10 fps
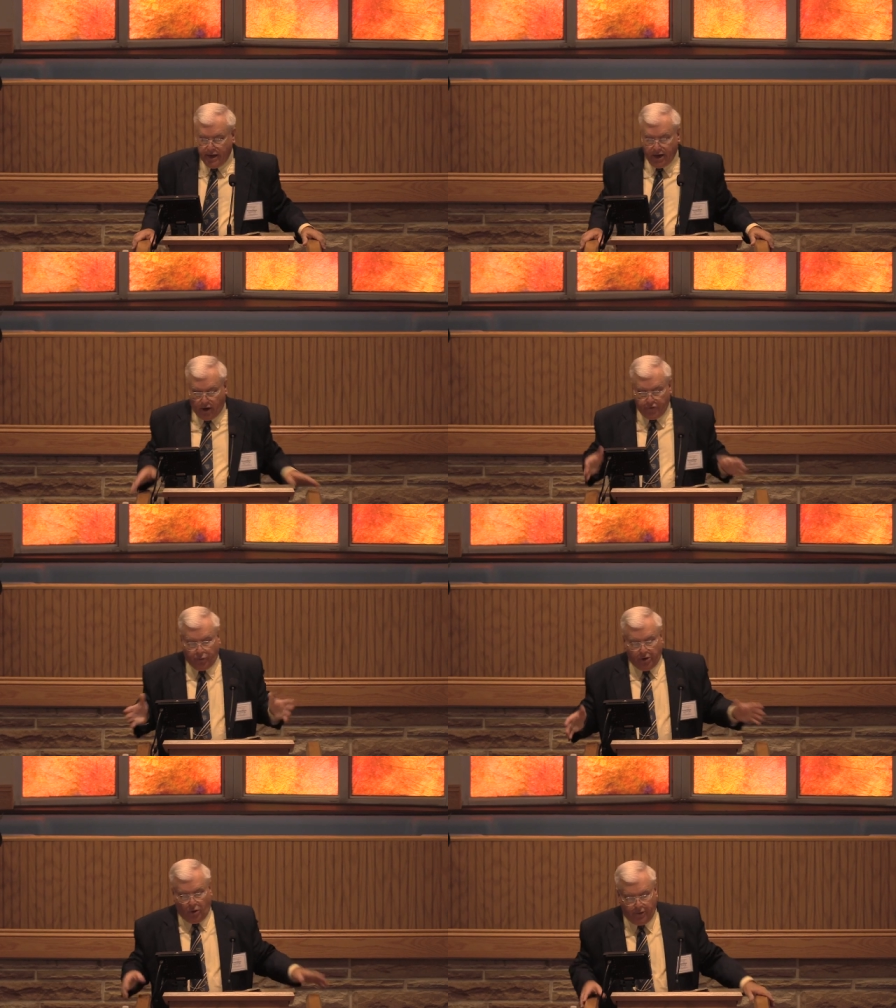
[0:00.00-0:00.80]
He
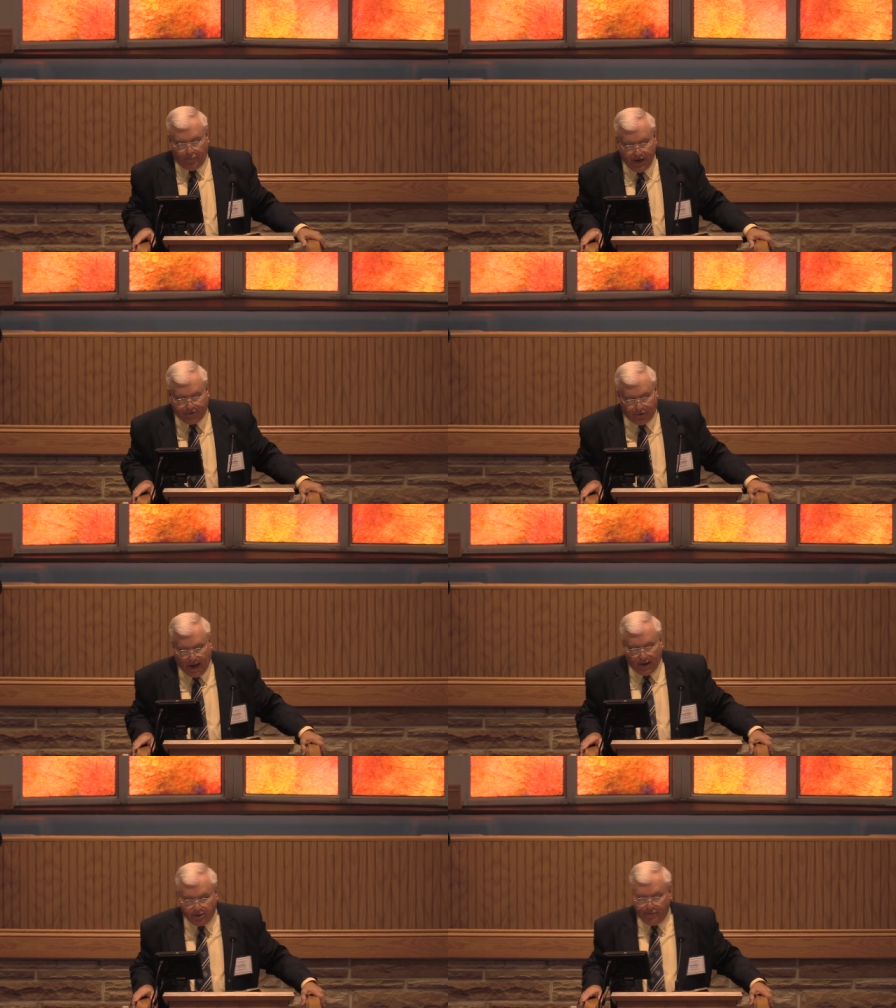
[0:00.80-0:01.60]
knows we're going to face
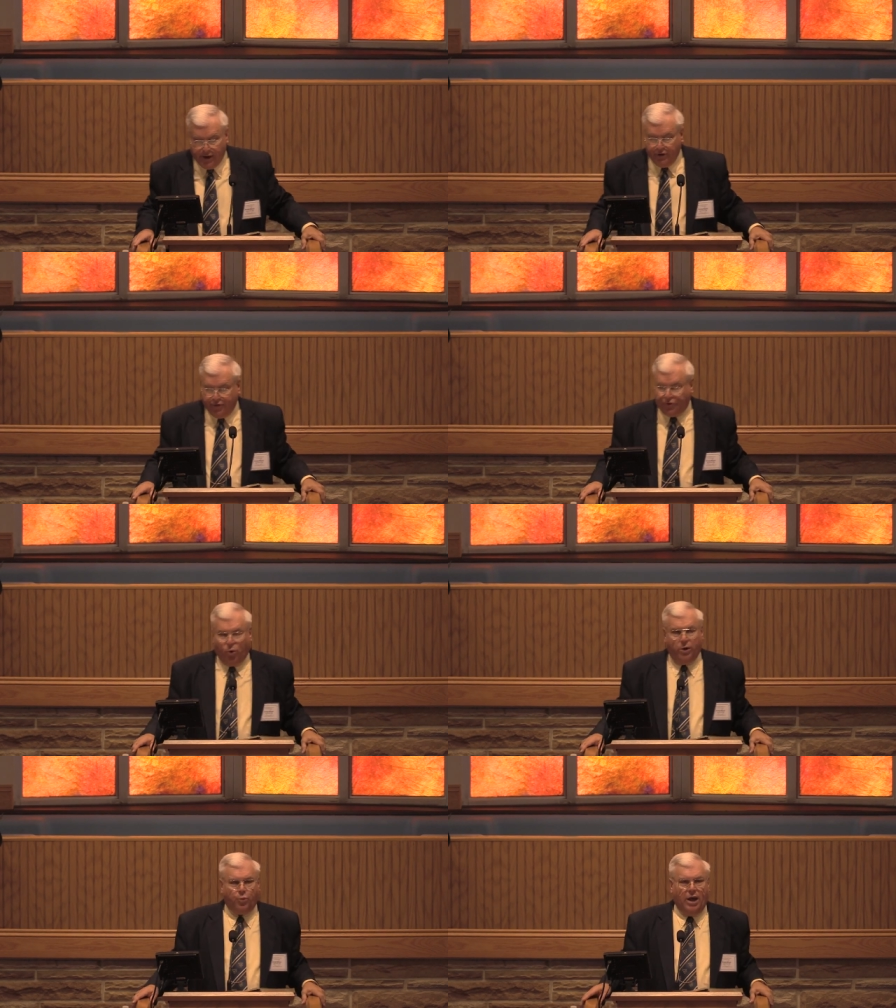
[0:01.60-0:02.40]
trials of every
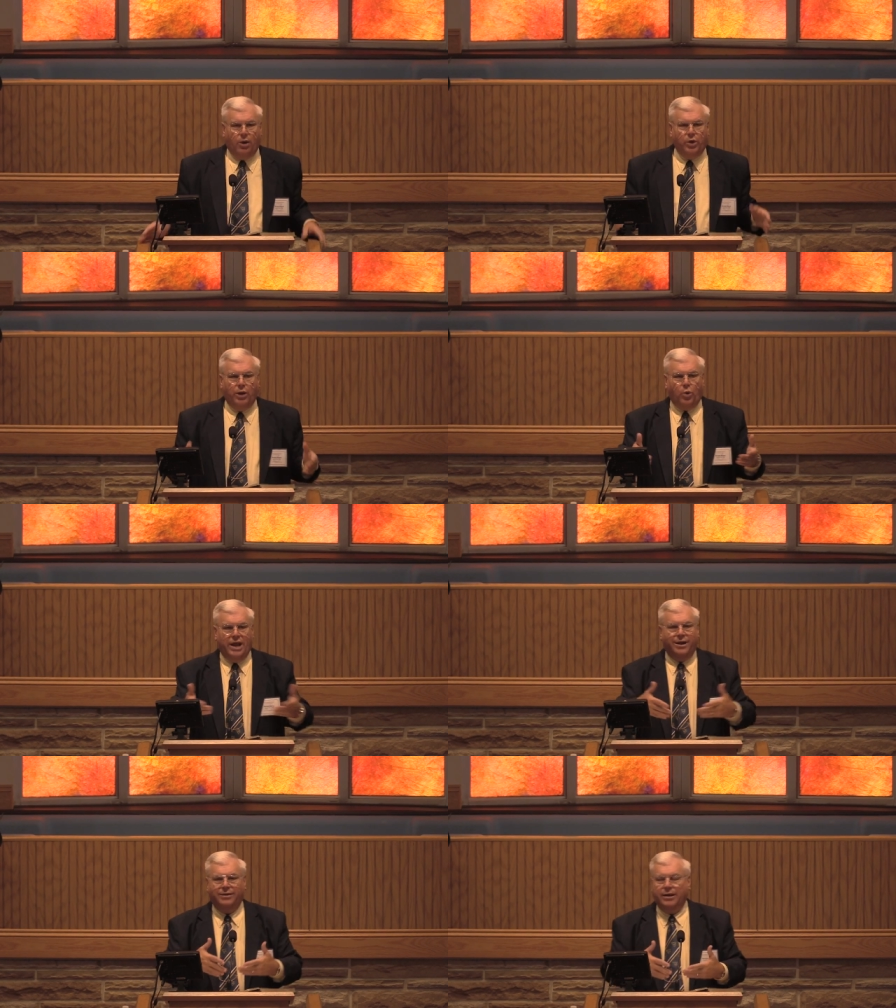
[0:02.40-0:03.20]
sort while we
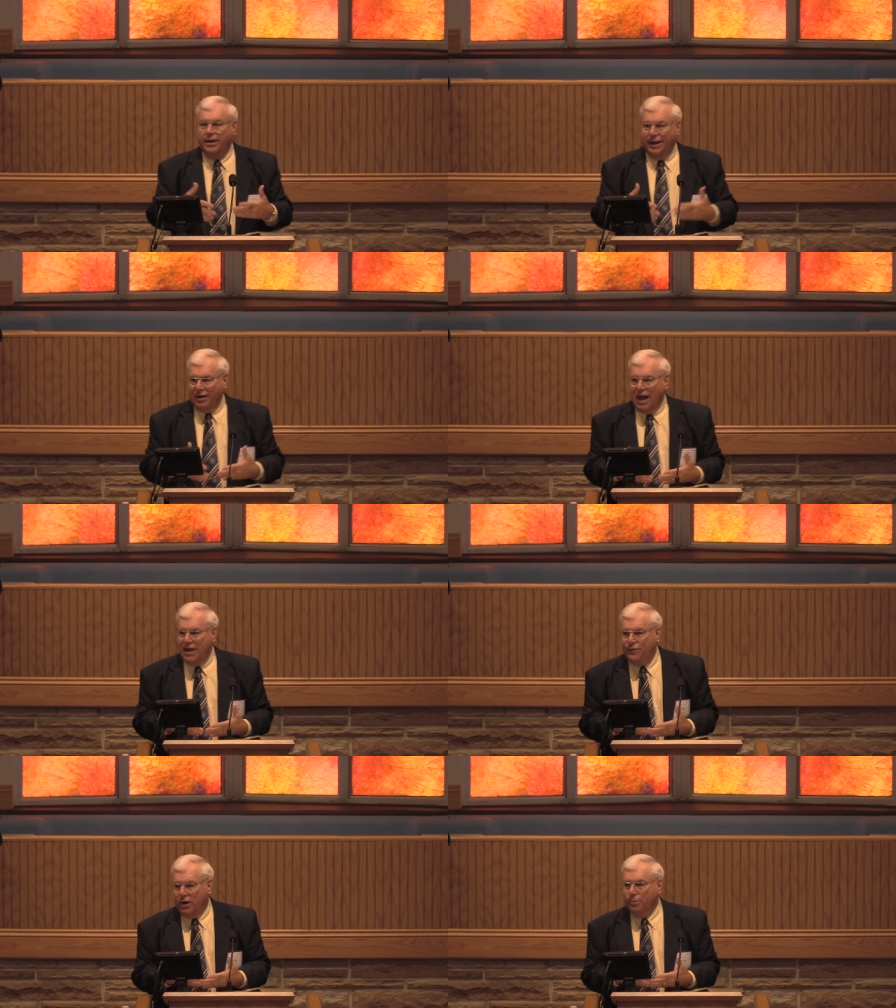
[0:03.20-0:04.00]
await in
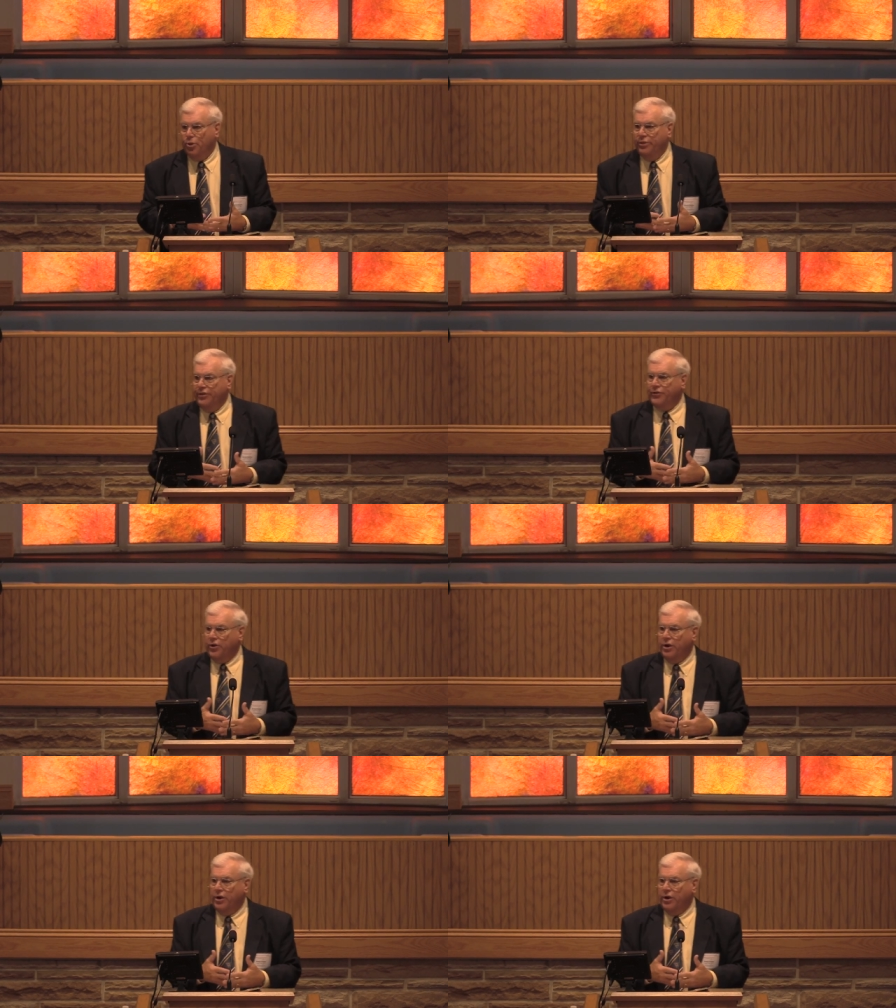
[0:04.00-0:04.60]
life here upon this